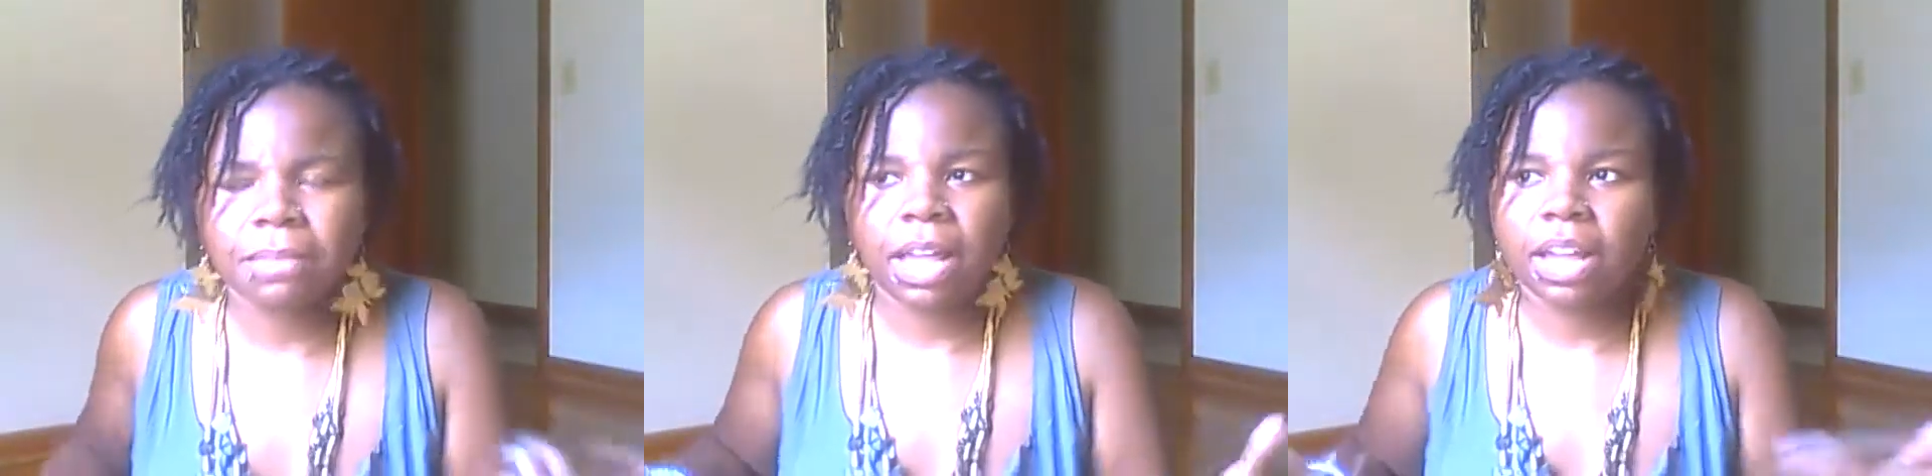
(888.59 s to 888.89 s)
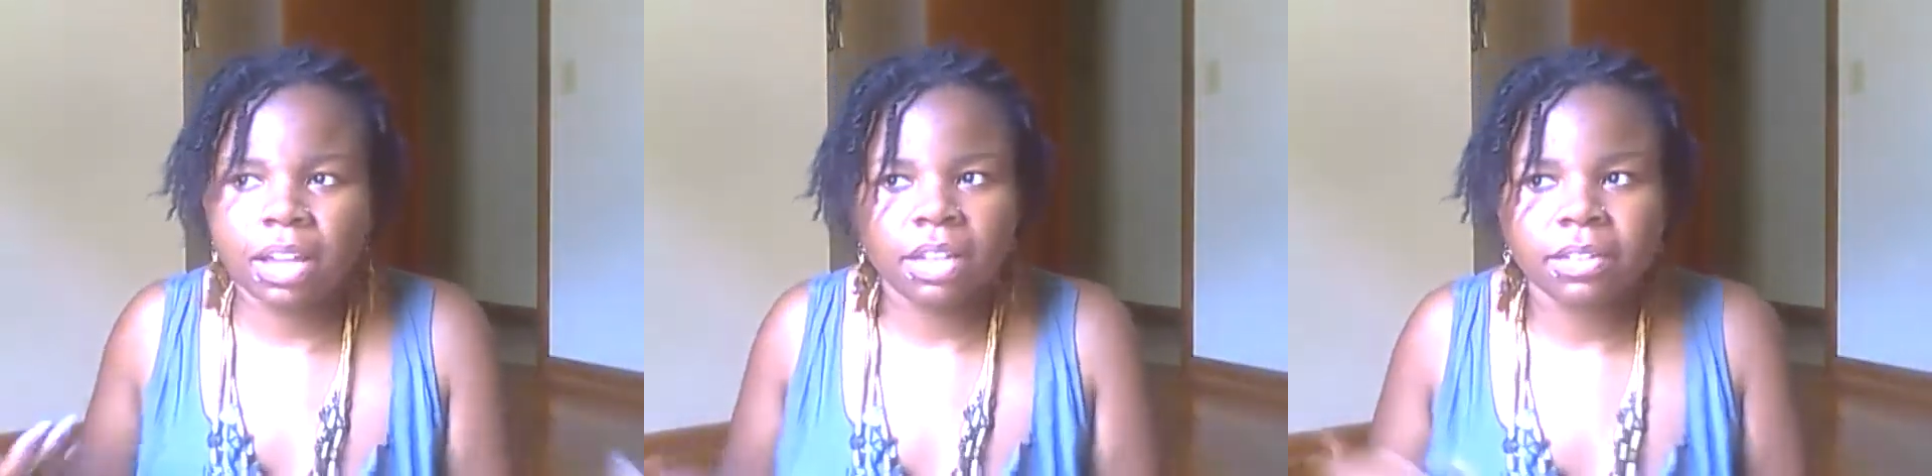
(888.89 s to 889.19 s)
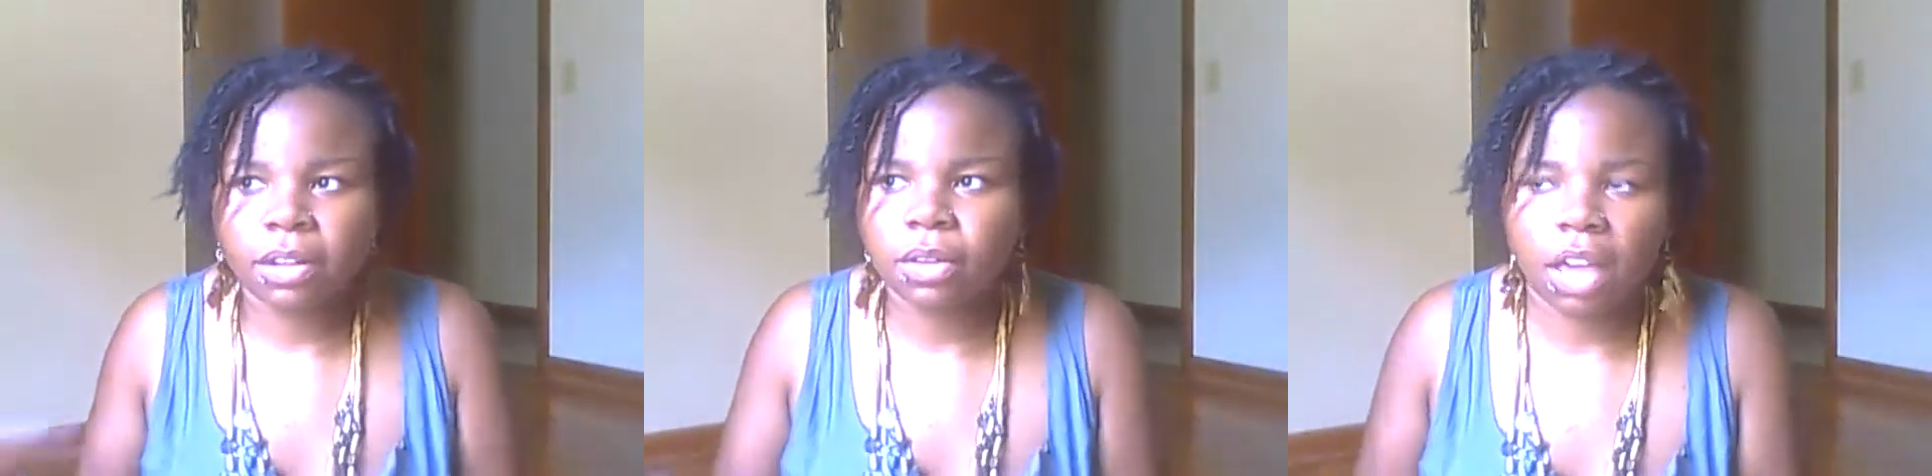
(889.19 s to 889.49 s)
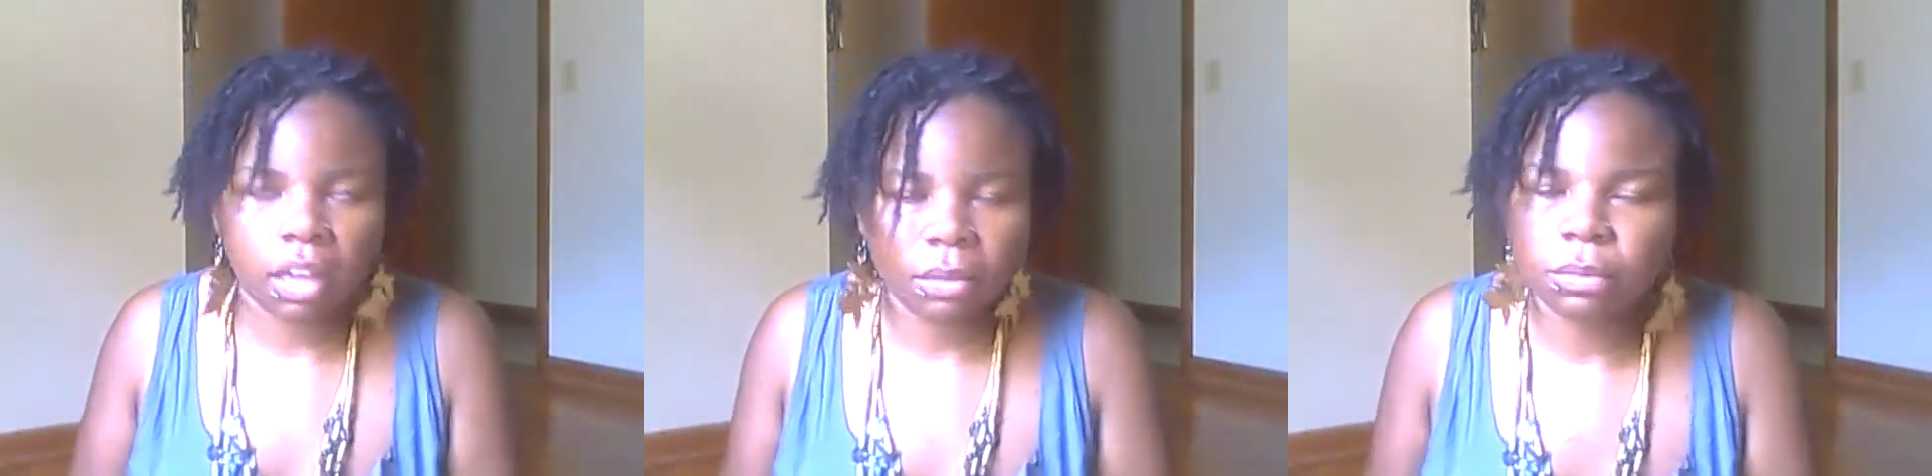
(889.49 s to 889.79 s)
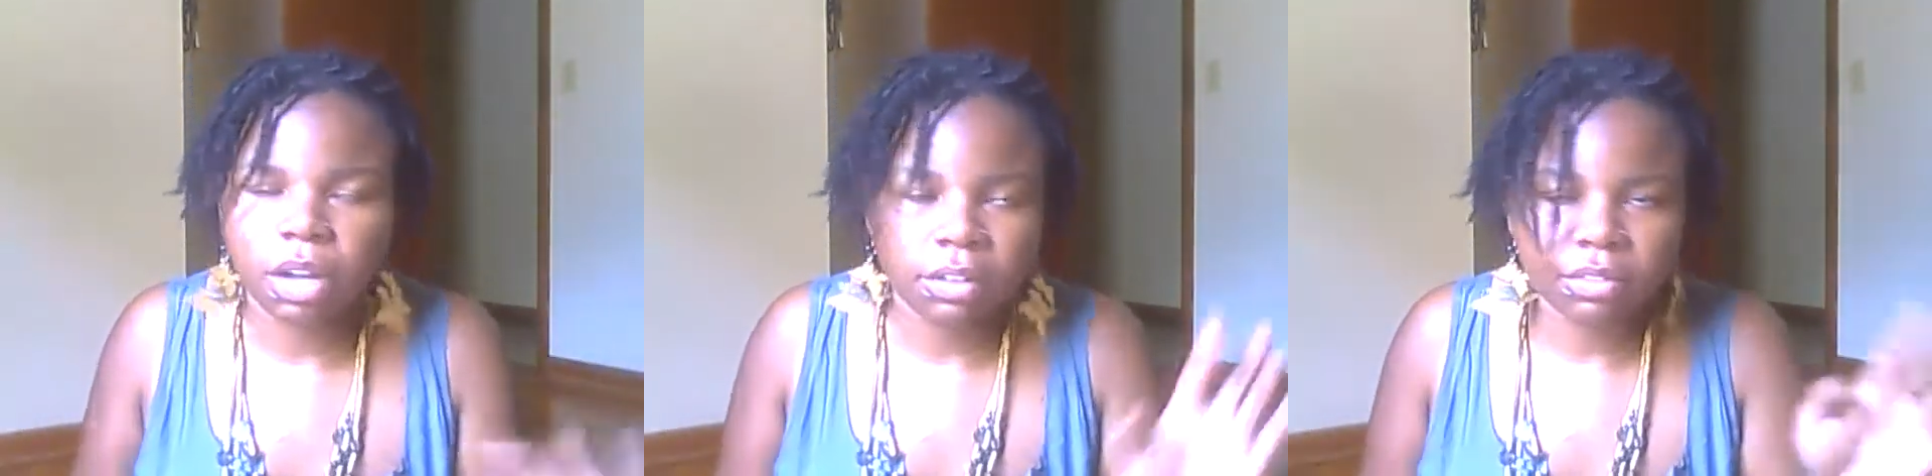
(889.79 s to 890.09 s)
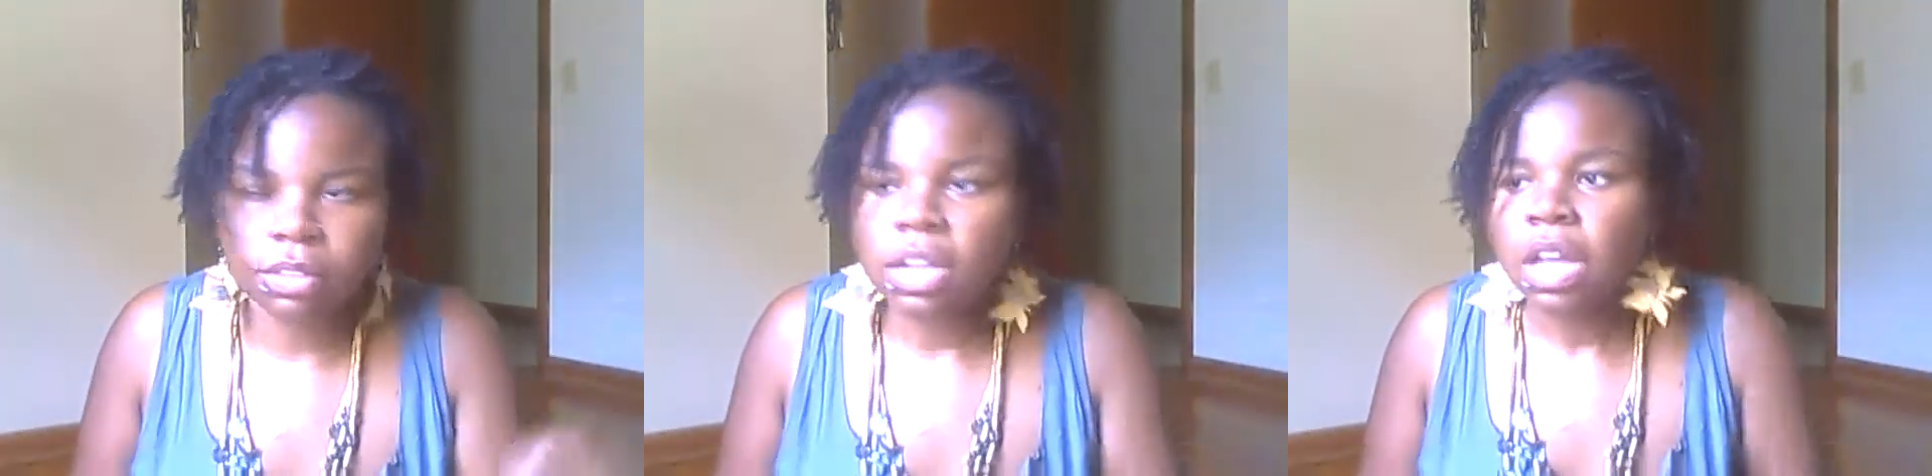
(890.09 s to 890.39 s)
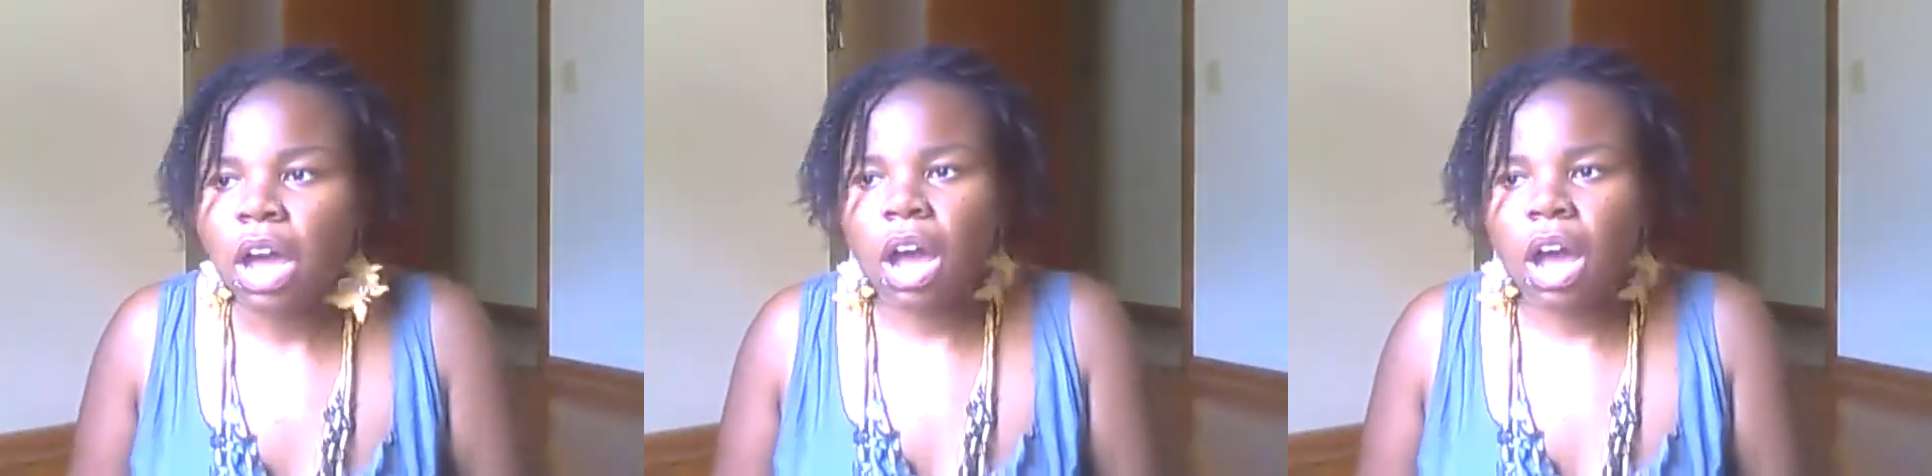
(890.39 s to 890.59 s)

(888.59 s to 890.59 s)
I'm like, okay, whatever.